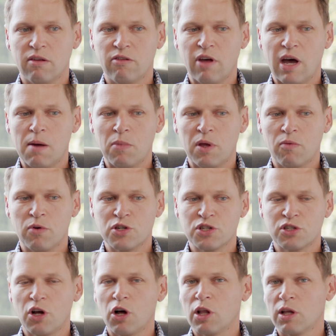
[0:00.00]
the time, they were
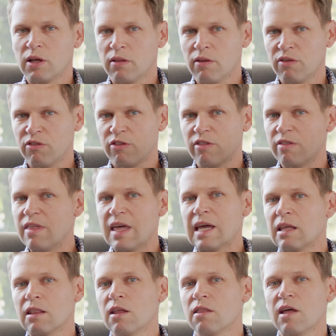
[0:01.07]
just calling this
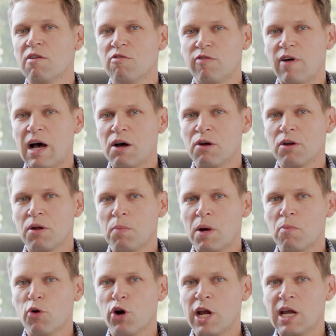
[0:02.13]
thing that they found on my
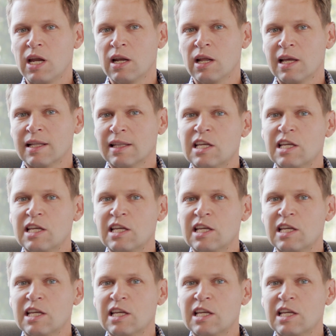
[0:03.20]
brain a